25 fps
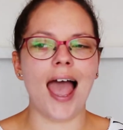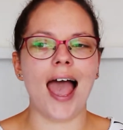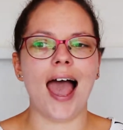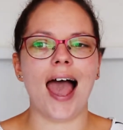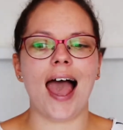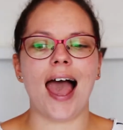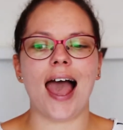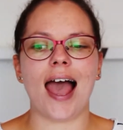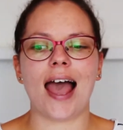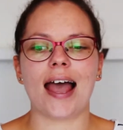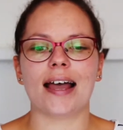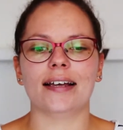
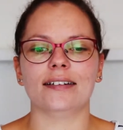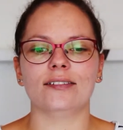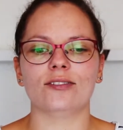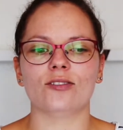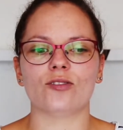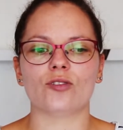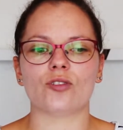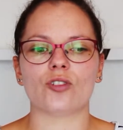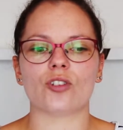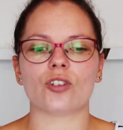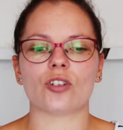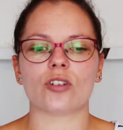
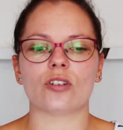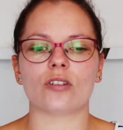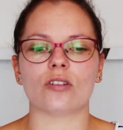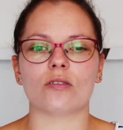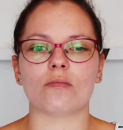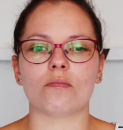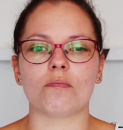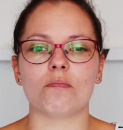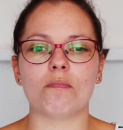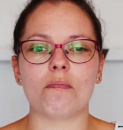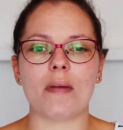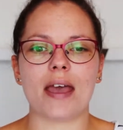and
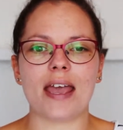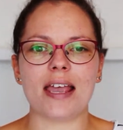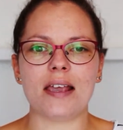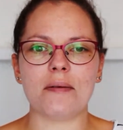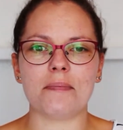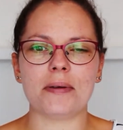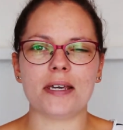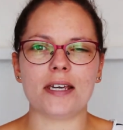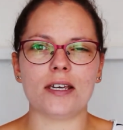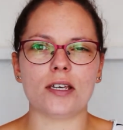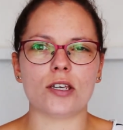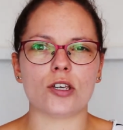
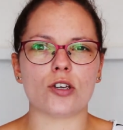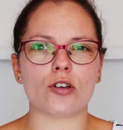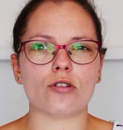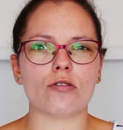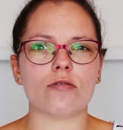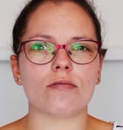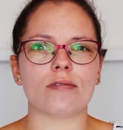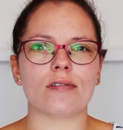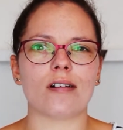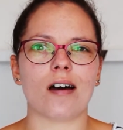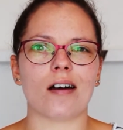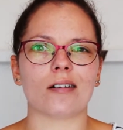maybe
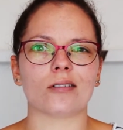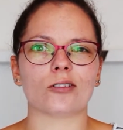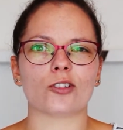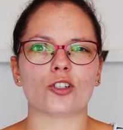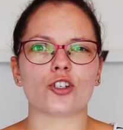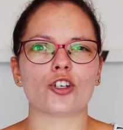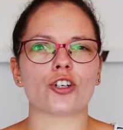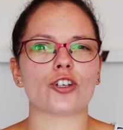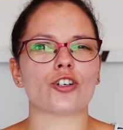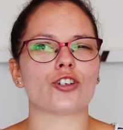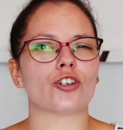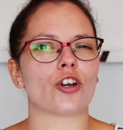you're not
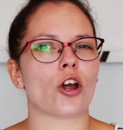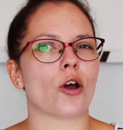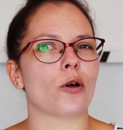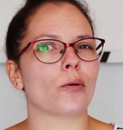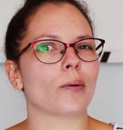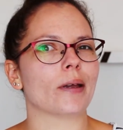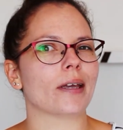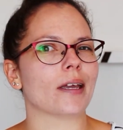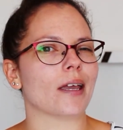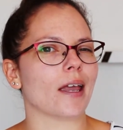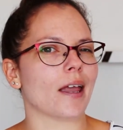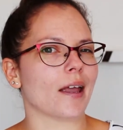
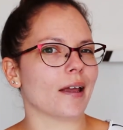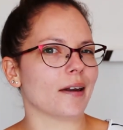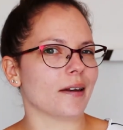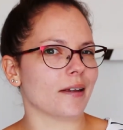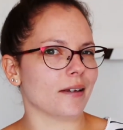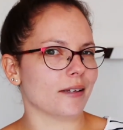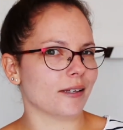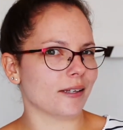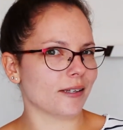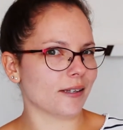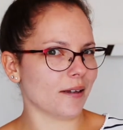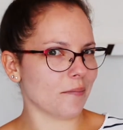showing any
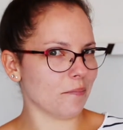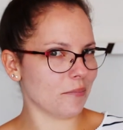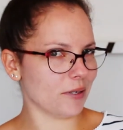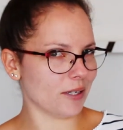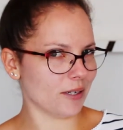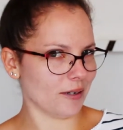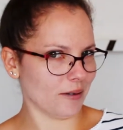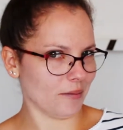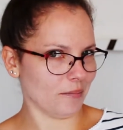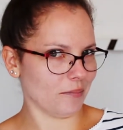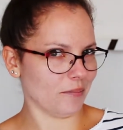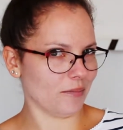
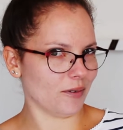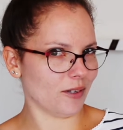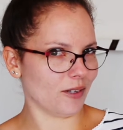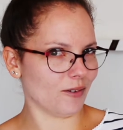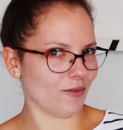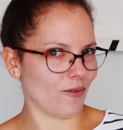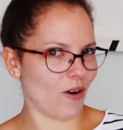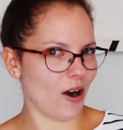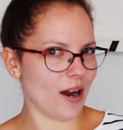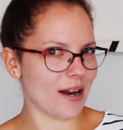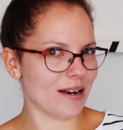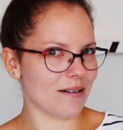symptoms,
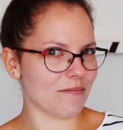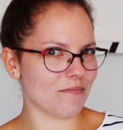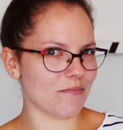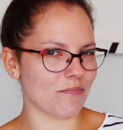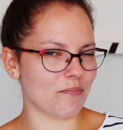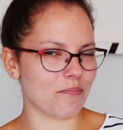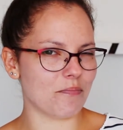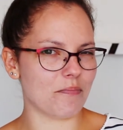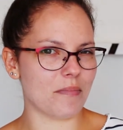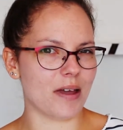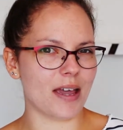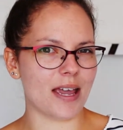right?
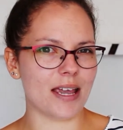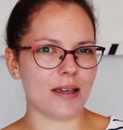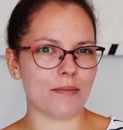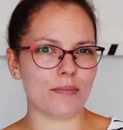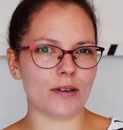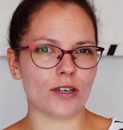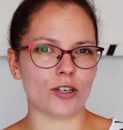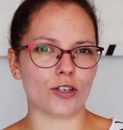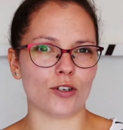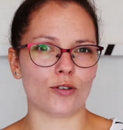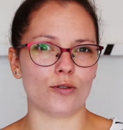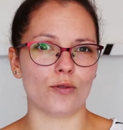Maybe
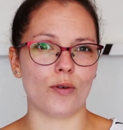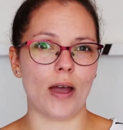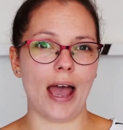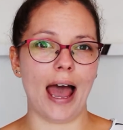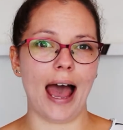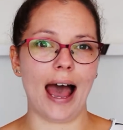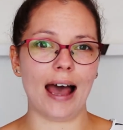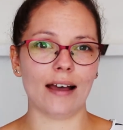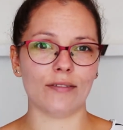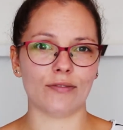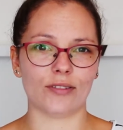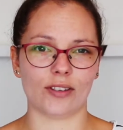you
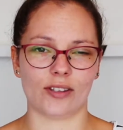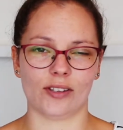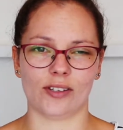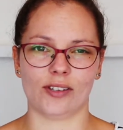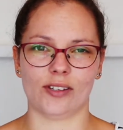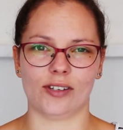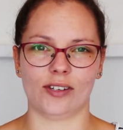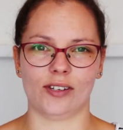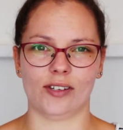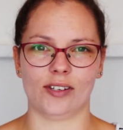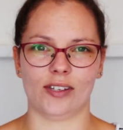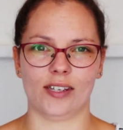have this
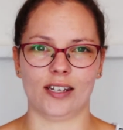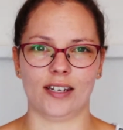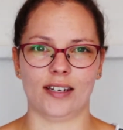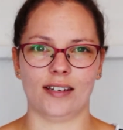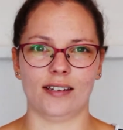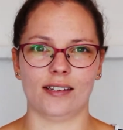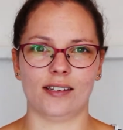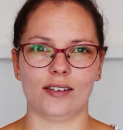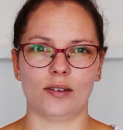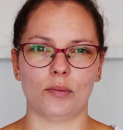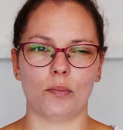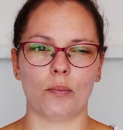
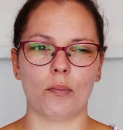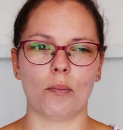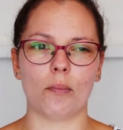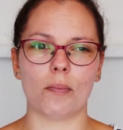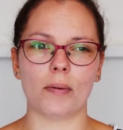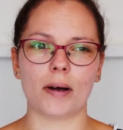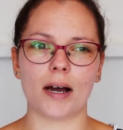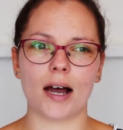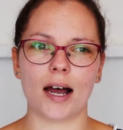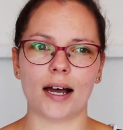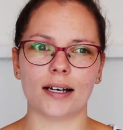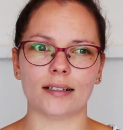disease,
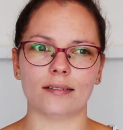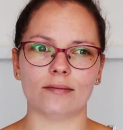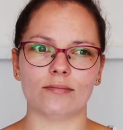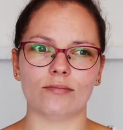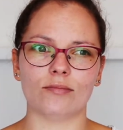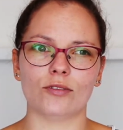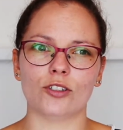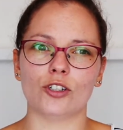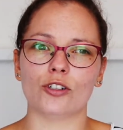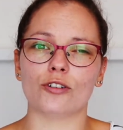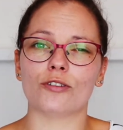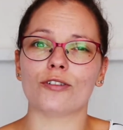but
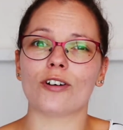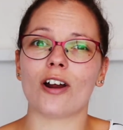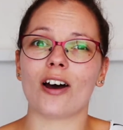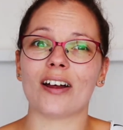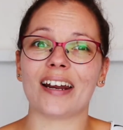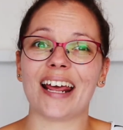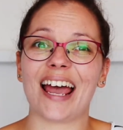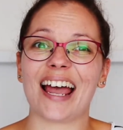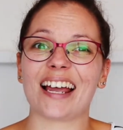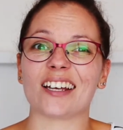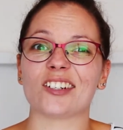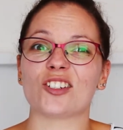you're
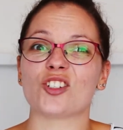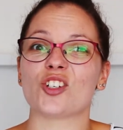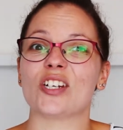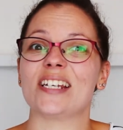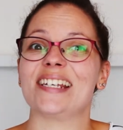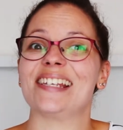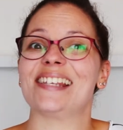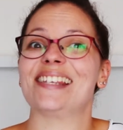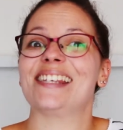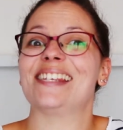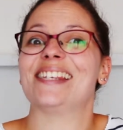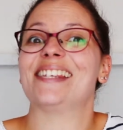not actually
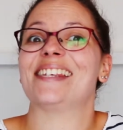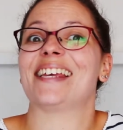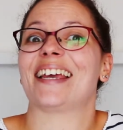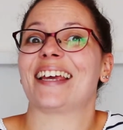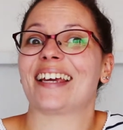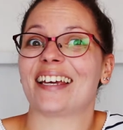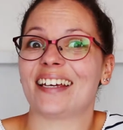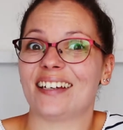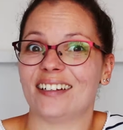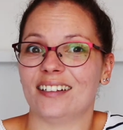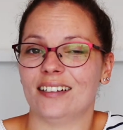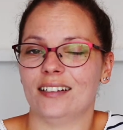
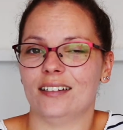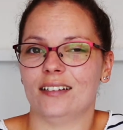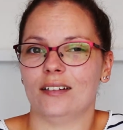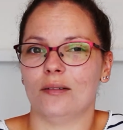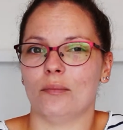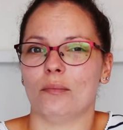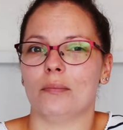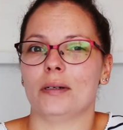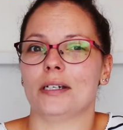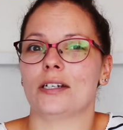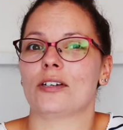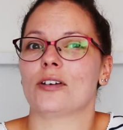sick
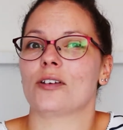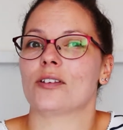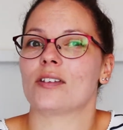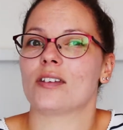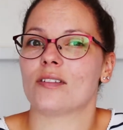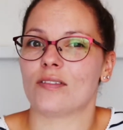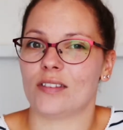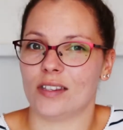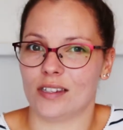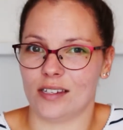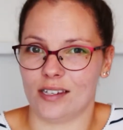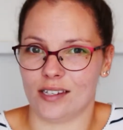because
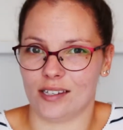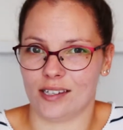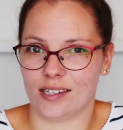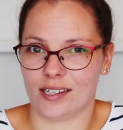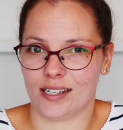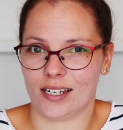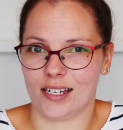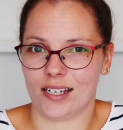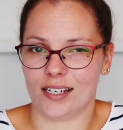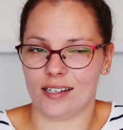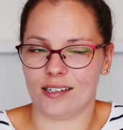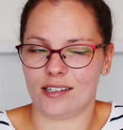of the
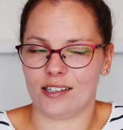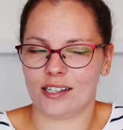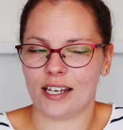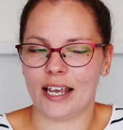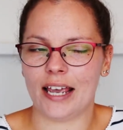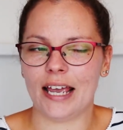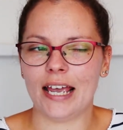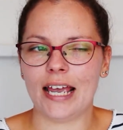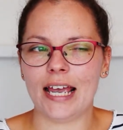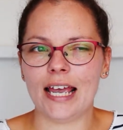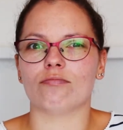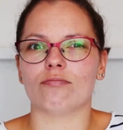disease.
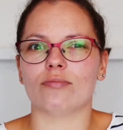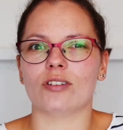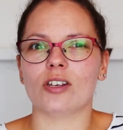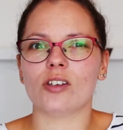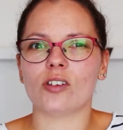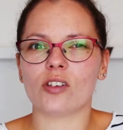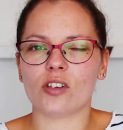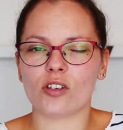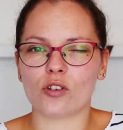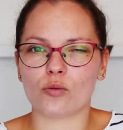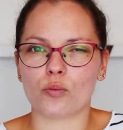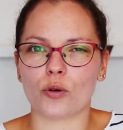
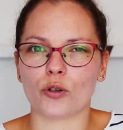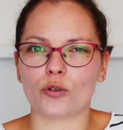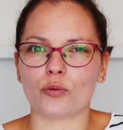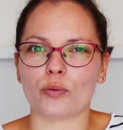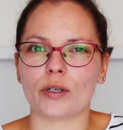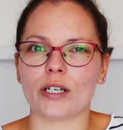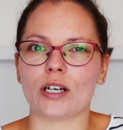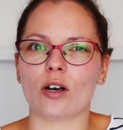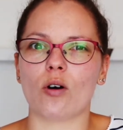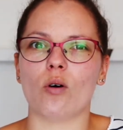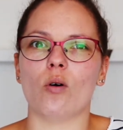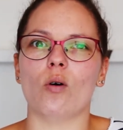This is what
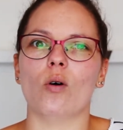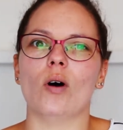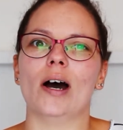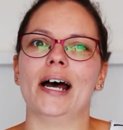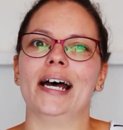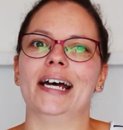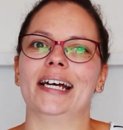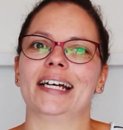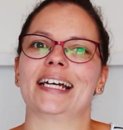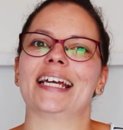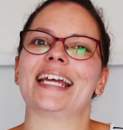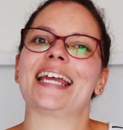we call
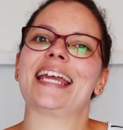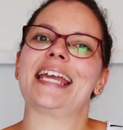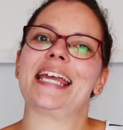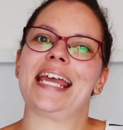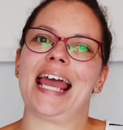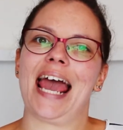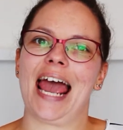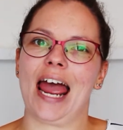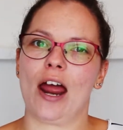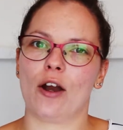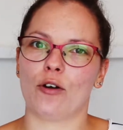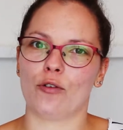a
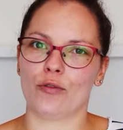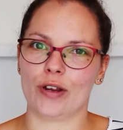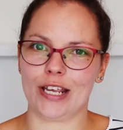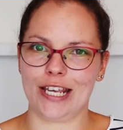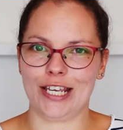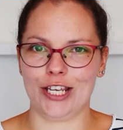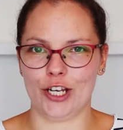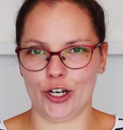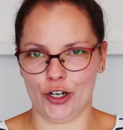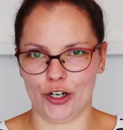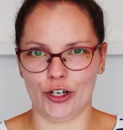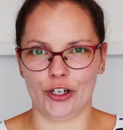
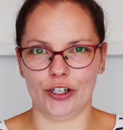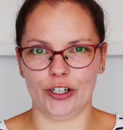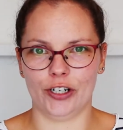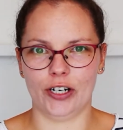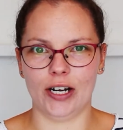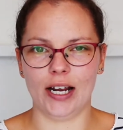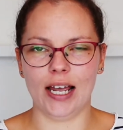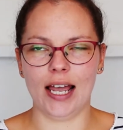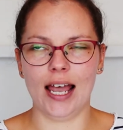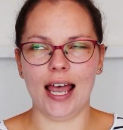carrier.